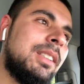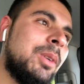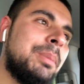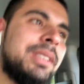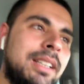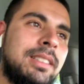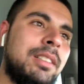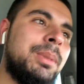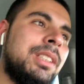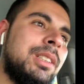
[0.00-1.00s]
websites
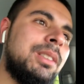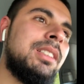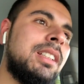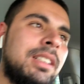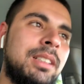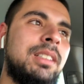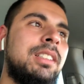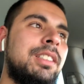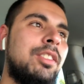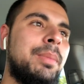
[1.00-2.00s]
I've been using
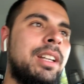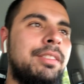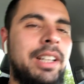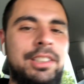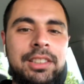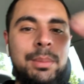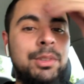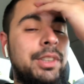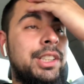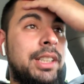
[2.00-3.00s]
and different manufacturers I've
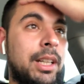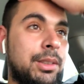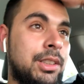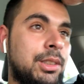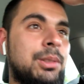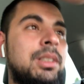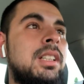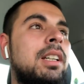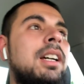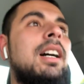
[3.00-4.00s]
been reaching out to
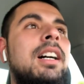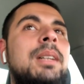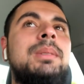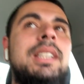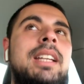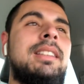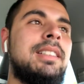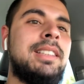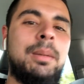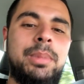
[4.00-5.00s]
get
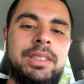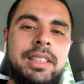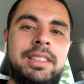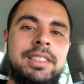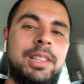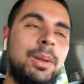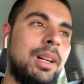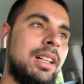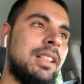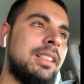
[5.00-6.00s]
these samples in. So
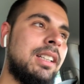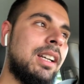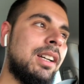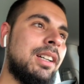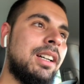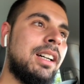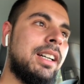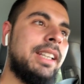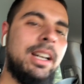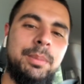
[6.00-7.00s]

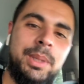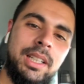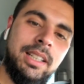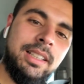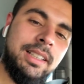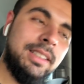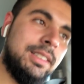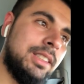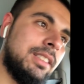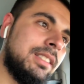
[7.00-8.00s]
I'll be
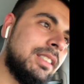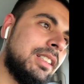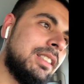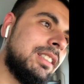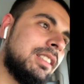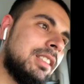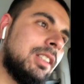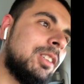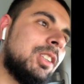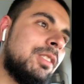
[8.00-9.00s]

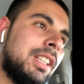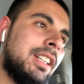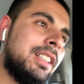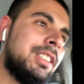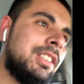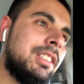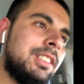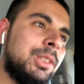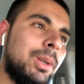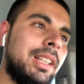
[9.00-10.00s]
looking over that
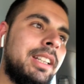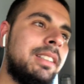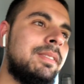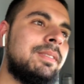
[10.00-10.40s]
shortly.